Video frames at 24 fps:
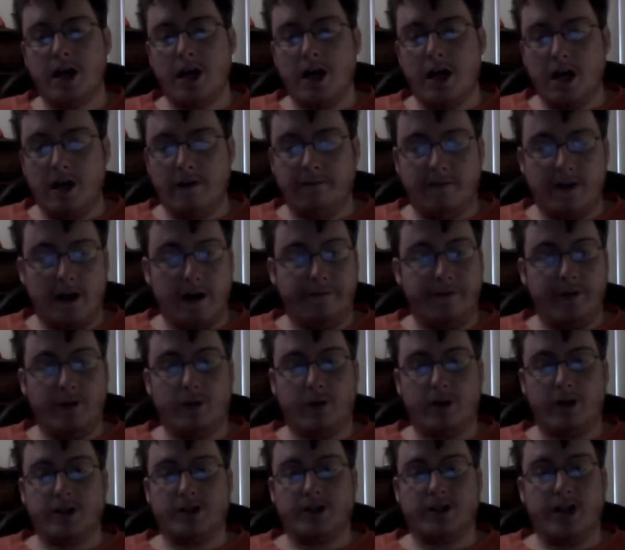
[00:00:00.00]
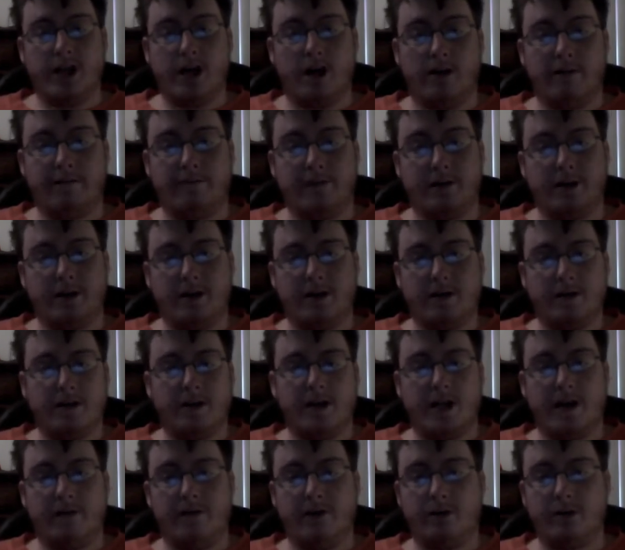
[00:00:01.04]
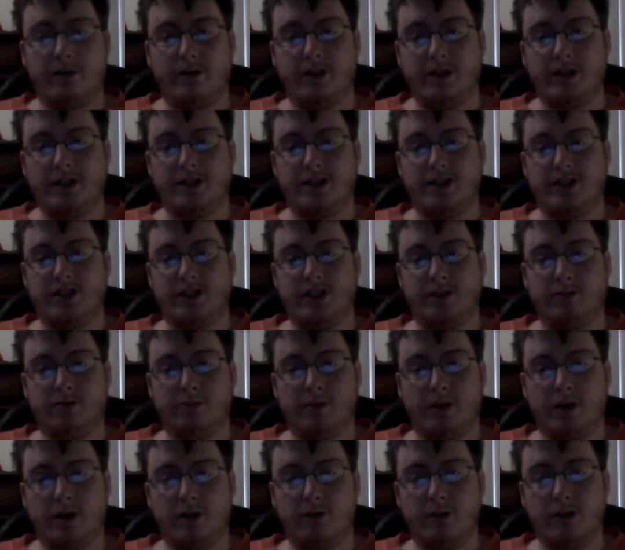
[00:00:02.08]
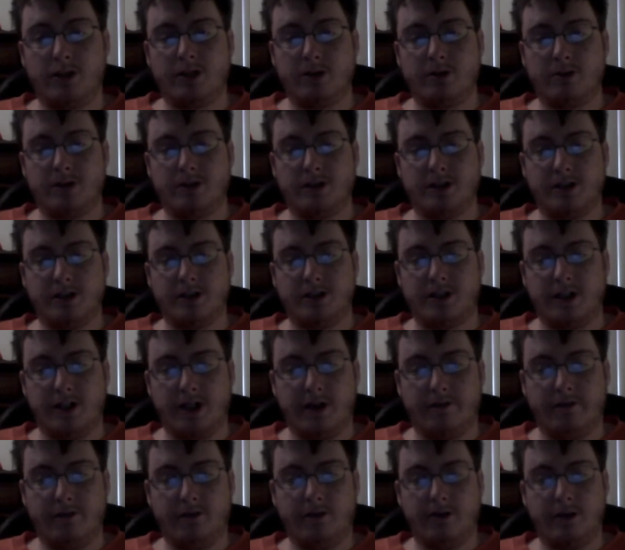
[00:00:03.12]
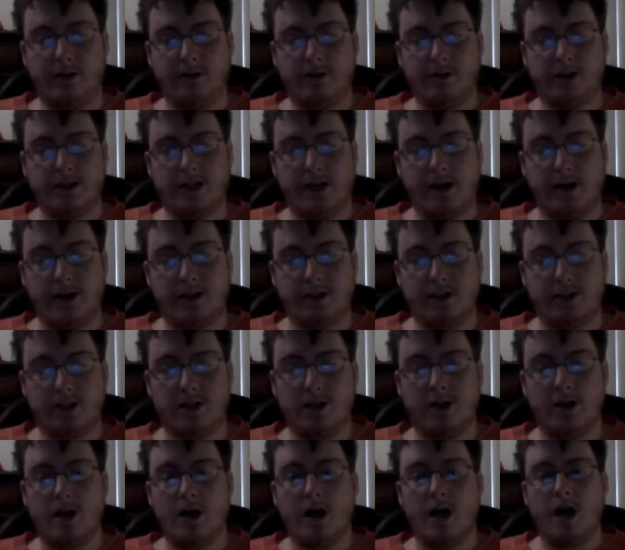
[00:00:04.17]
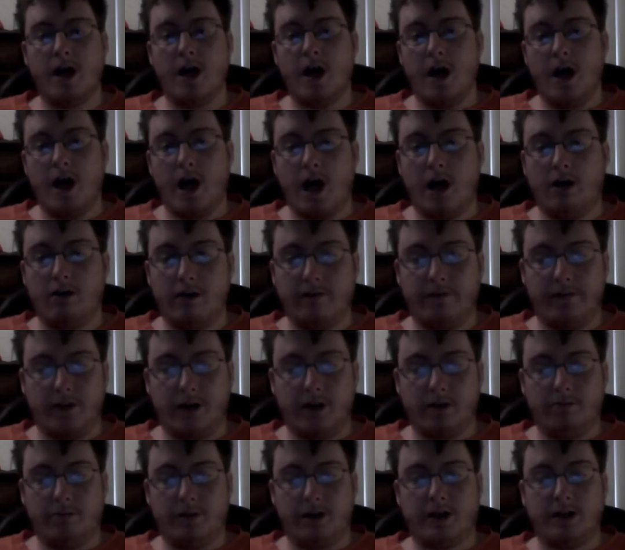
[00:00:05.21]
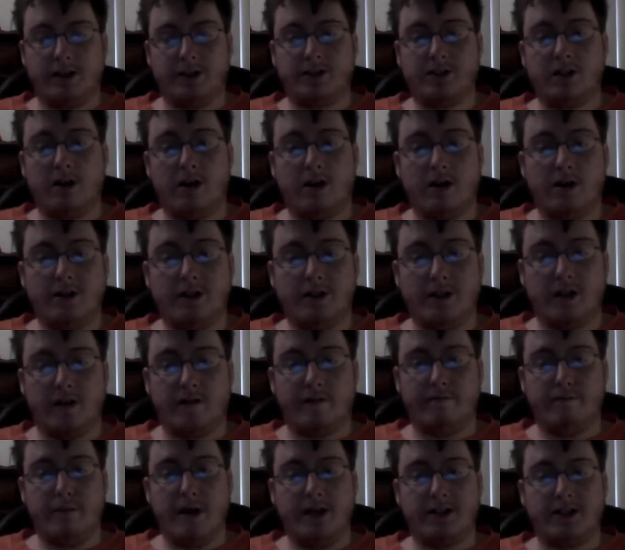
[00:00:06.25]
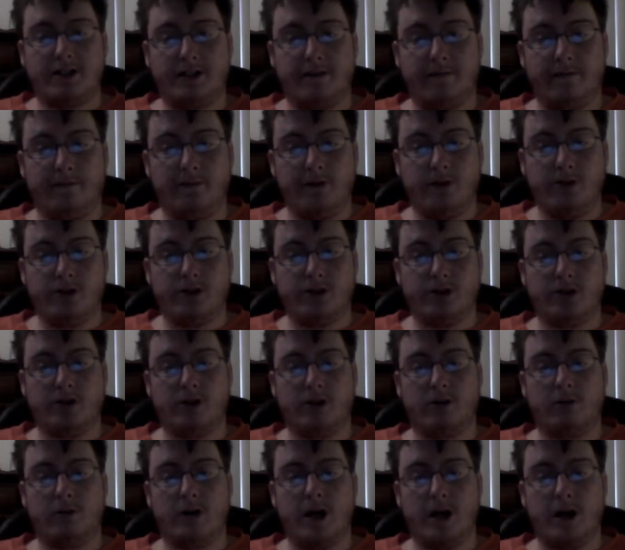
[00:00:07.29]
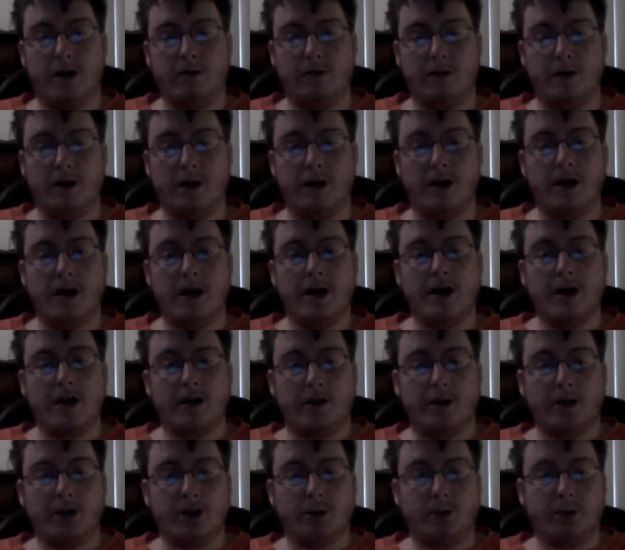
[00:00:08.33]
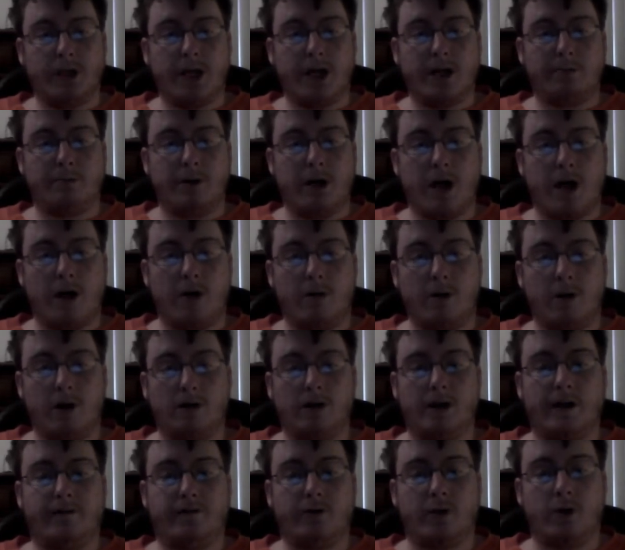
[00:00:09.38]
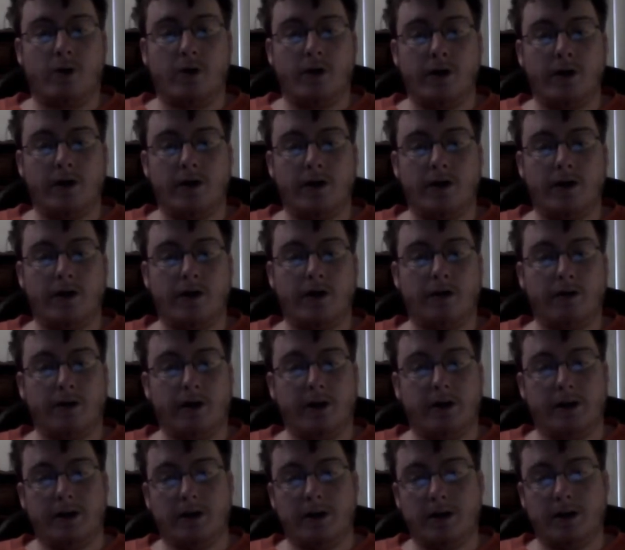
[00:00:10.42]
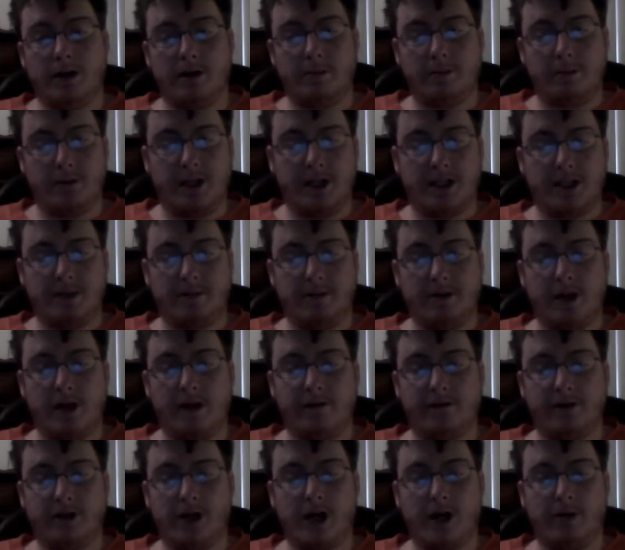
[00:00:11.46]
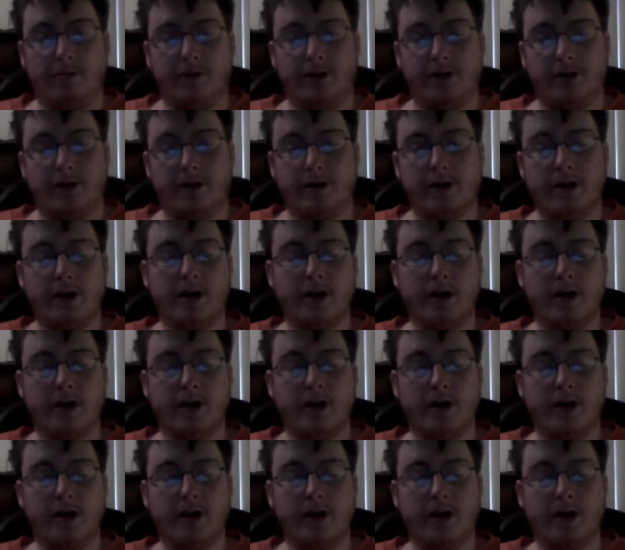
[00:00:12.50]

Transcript: If everyone is an alpha, then everyone needs the same amount of resources that everyone else has. However, because there aren't enough mates and food to go around, those without power are left horny and hungry. That's a bit off topic.